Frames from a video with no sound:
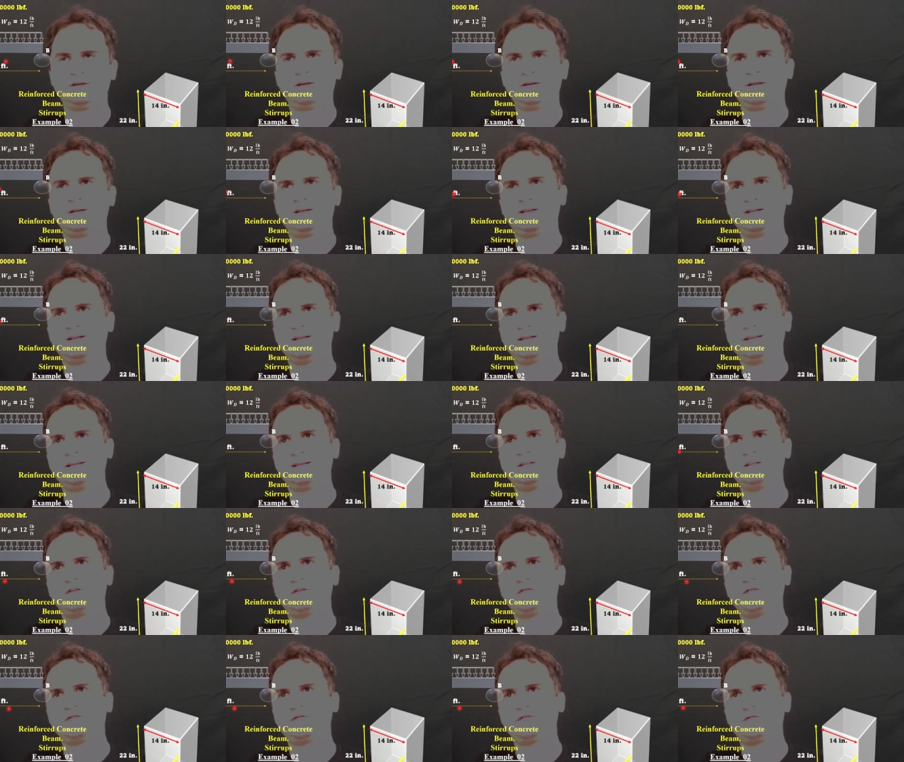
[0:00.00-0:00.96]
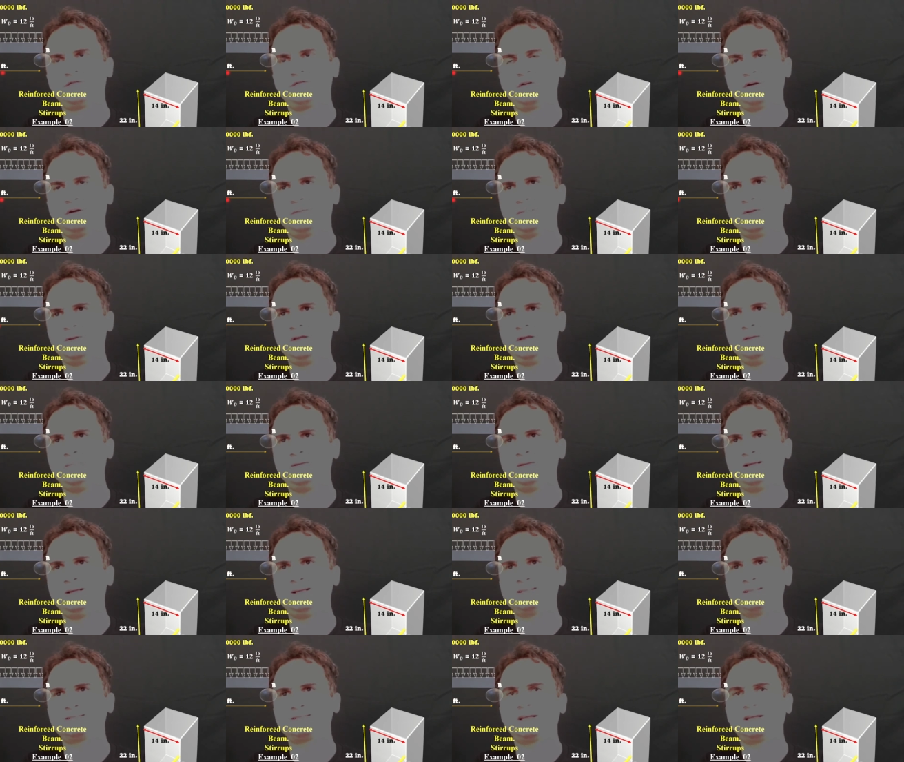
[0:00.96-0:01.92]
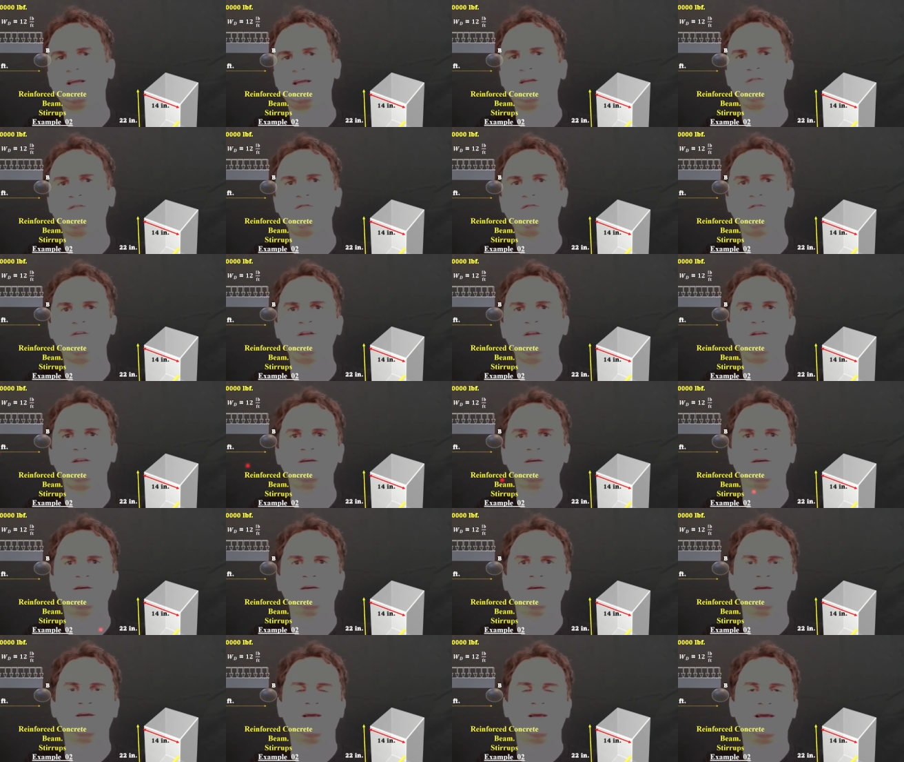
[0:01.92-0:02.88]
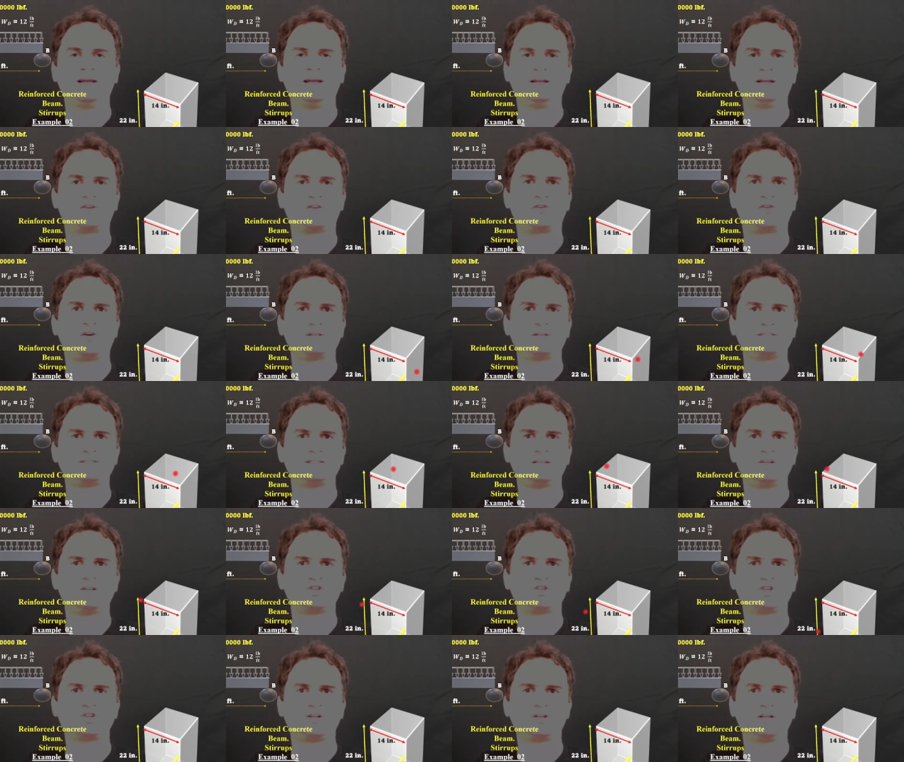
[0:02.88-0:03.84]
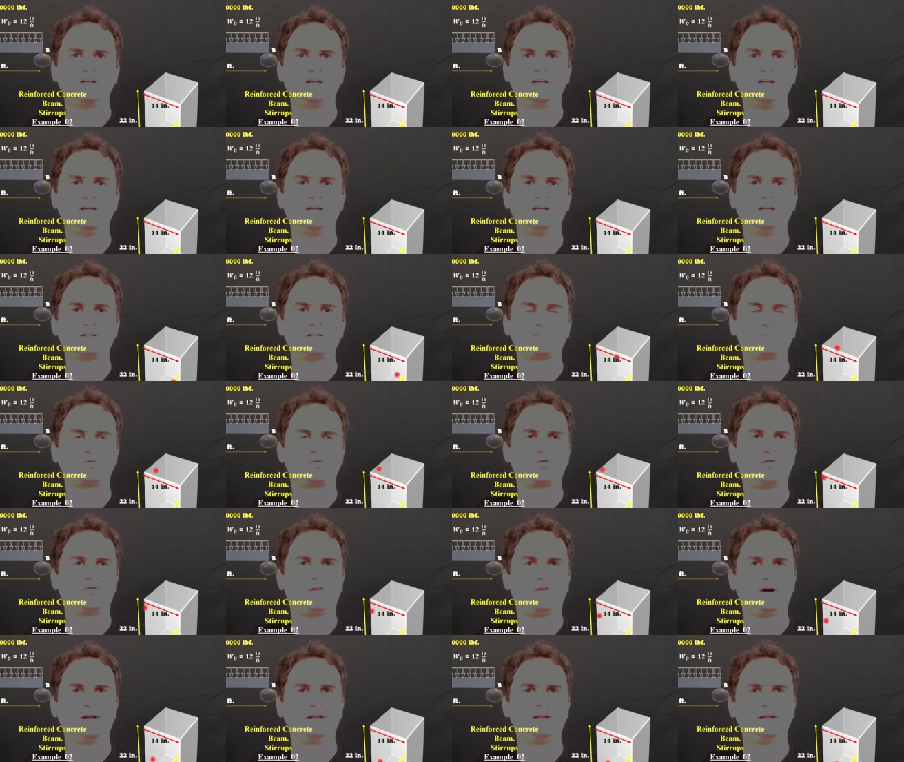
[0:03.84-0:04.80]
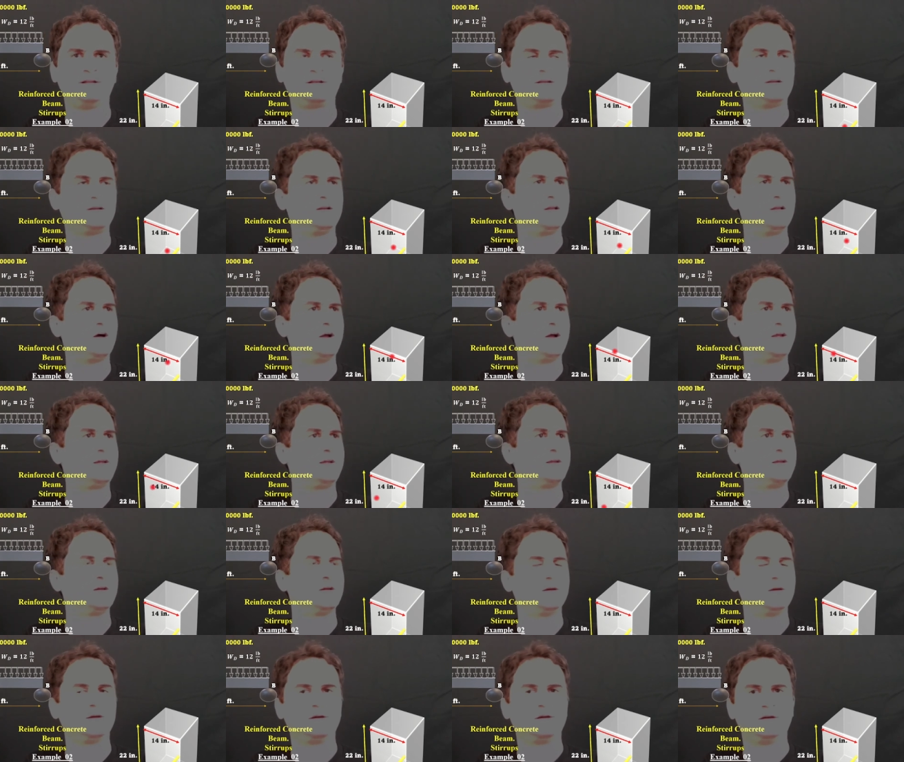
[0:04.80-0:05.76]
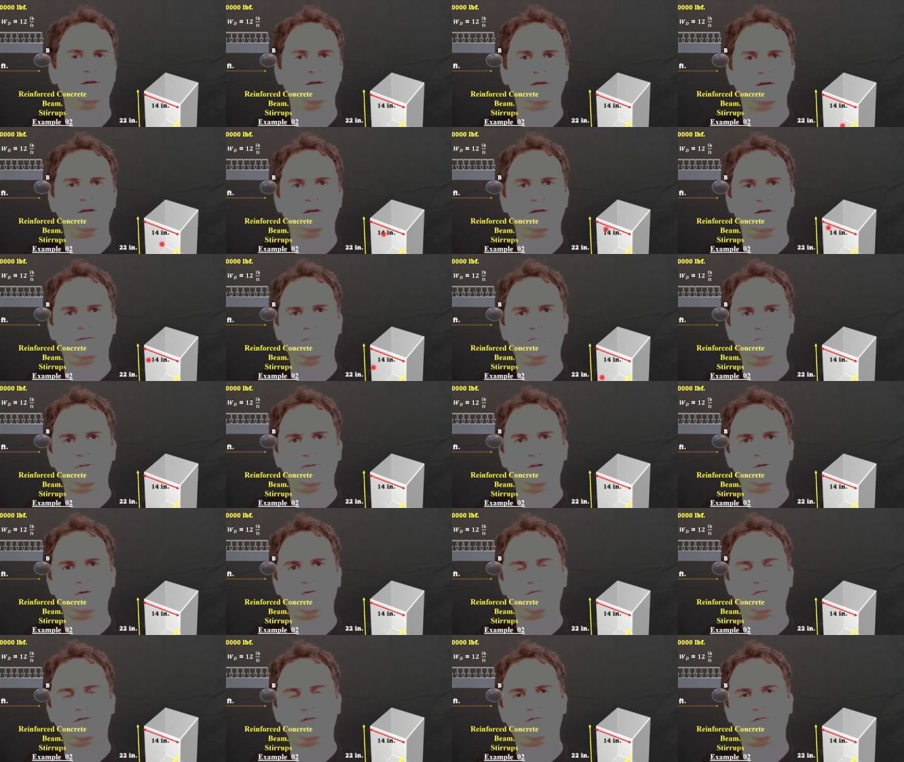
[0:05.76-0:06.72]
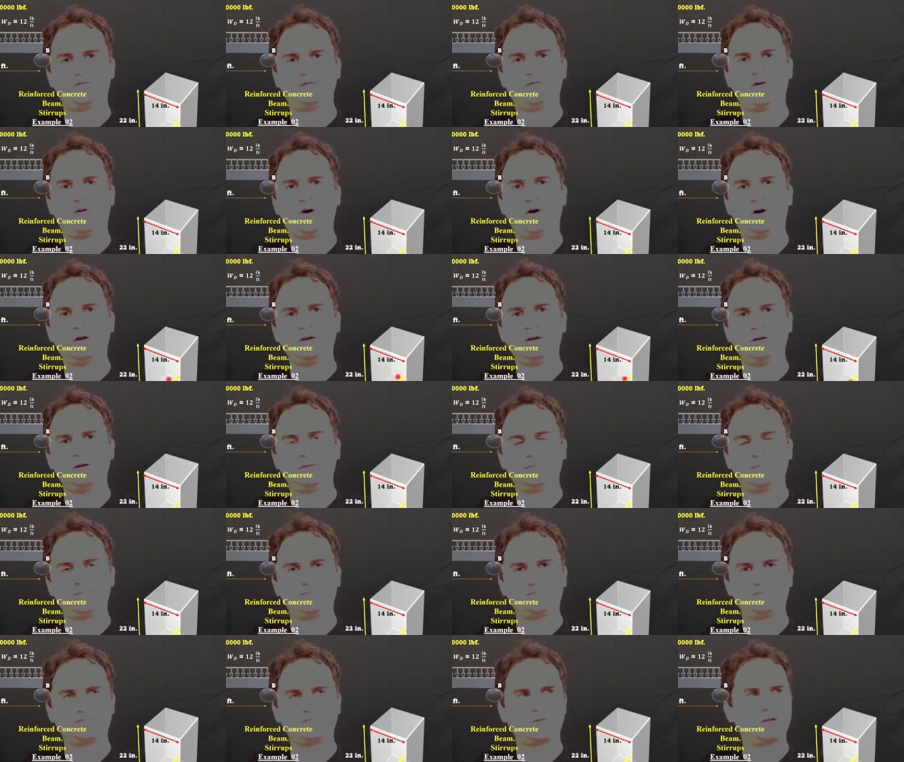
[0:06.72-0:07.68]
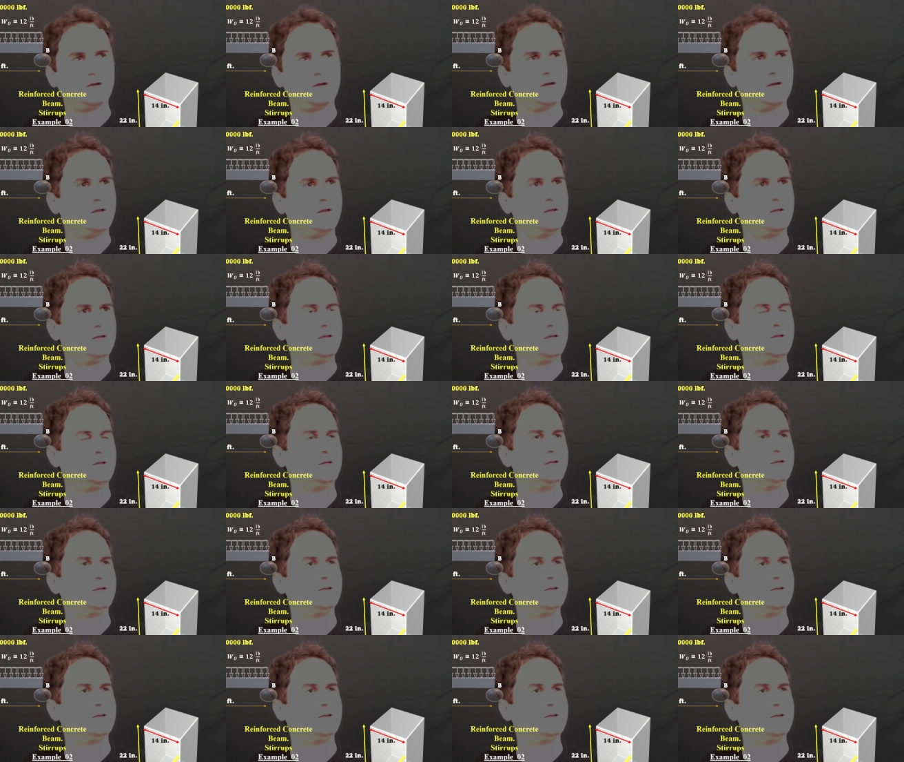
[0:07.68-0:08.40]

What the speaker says: The length of beam is 10 feet and the cross section is provided like with one a